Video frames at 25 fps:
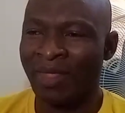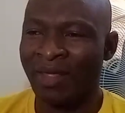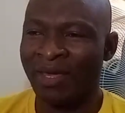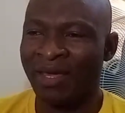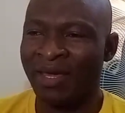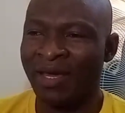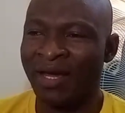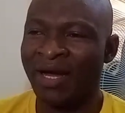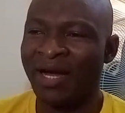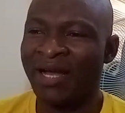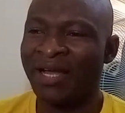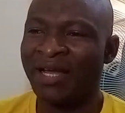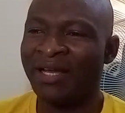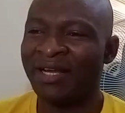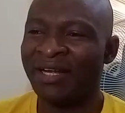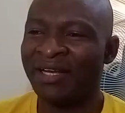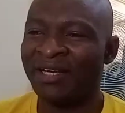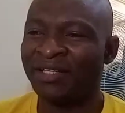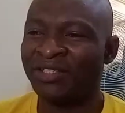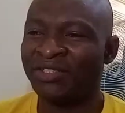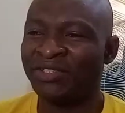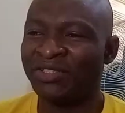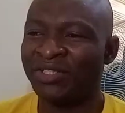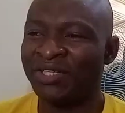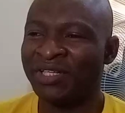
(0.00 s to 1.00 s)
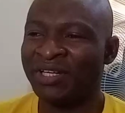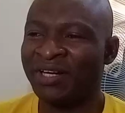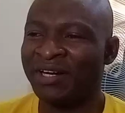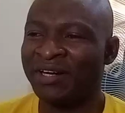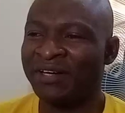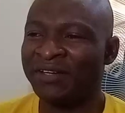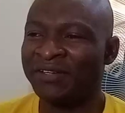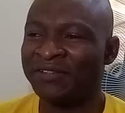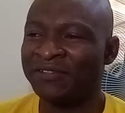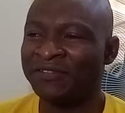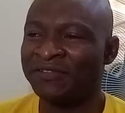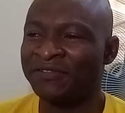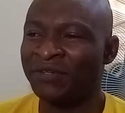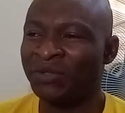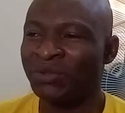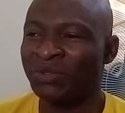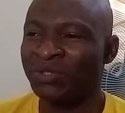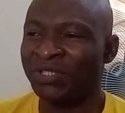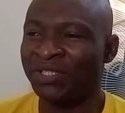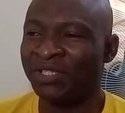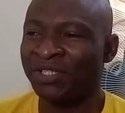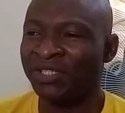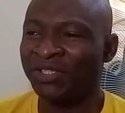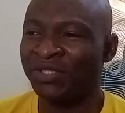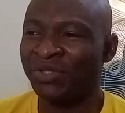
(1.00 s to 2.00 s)
A higher electrical
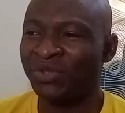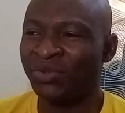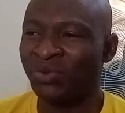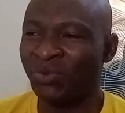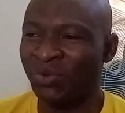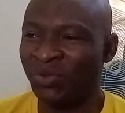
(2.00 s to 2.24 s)
voltage